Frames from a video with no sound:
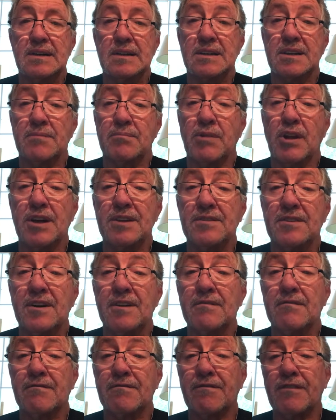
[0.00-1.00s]
The blood
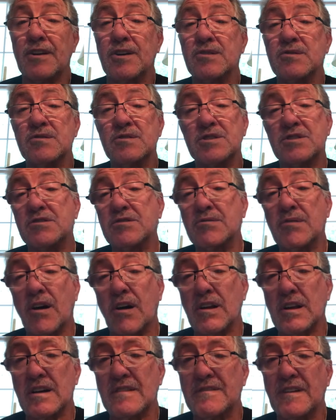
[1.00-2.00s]
that flows through
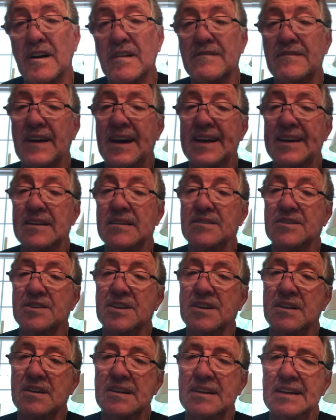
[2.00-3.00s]
all of our
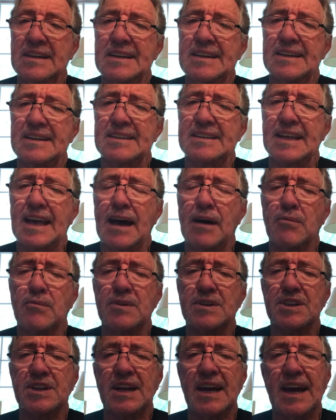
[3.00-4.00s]
veins is that
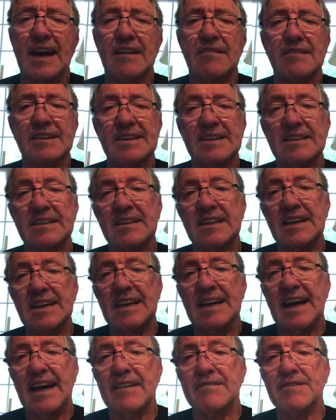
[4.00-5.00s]
which carries
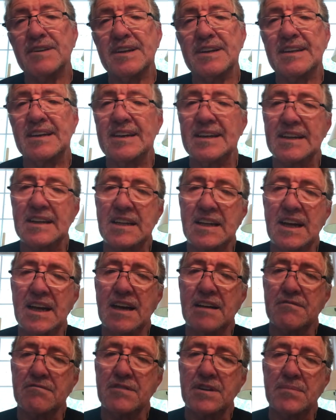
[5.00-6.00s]
everything to
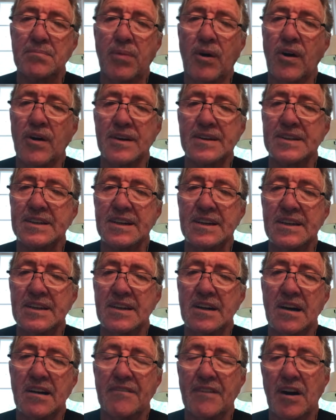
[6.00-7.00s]
every part
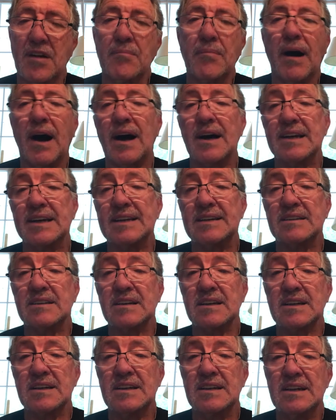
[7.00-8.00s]
of our
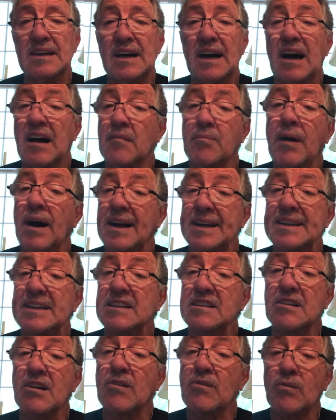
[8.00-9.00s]
bodies. Our
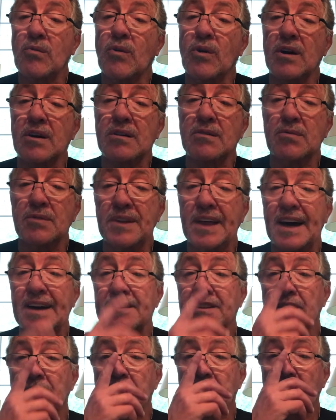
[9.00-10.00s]
bodies don't work
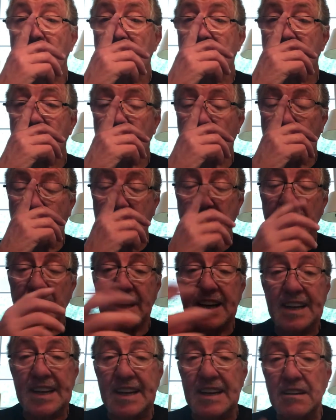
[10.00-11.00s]
without the blood
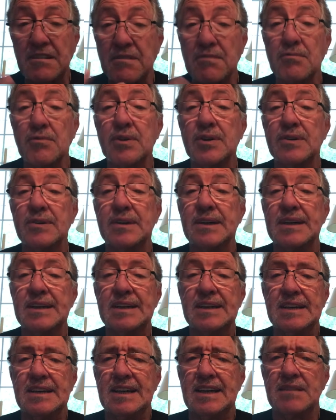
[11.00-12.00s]
circulating through
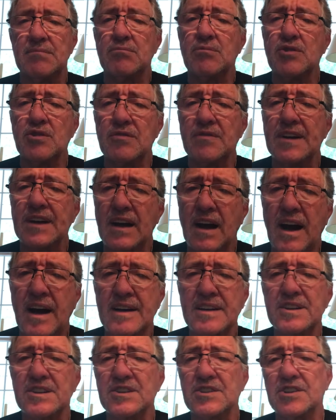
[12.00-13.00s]
and moving
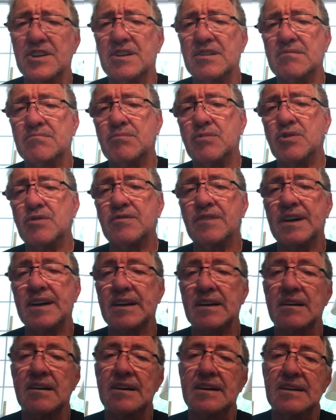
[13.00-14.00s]
oxygen,
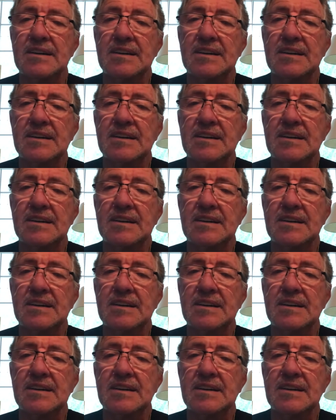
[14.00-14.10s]
moving